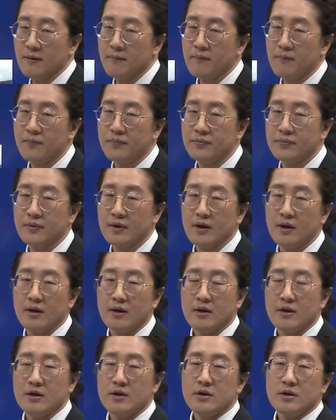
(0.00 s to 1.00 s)
in general,
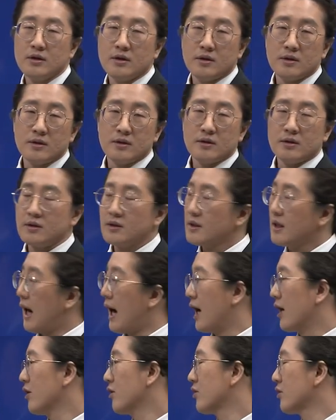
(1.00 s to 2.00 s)

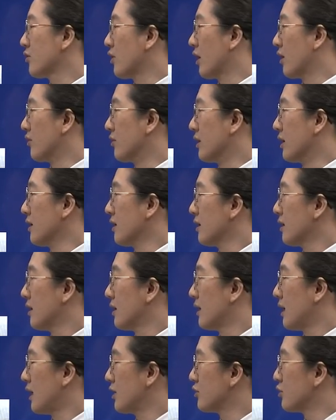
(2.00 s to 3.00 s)
reddish-white, but when there's
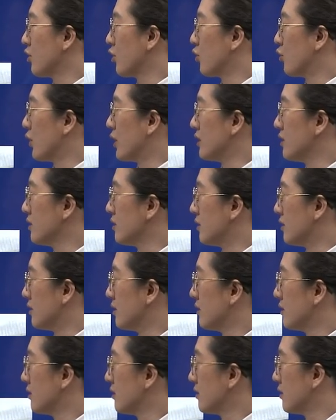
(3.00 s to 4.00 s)
bone healing,
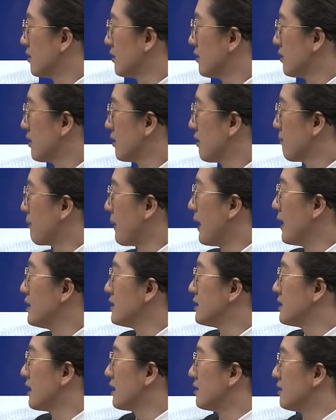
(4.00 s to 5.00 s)
it comes out
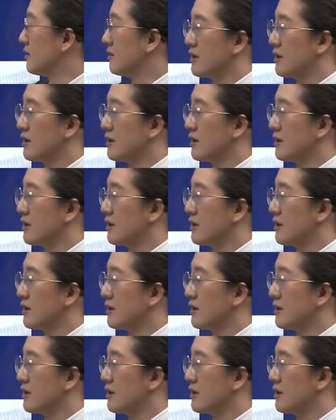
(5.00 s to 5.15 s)
as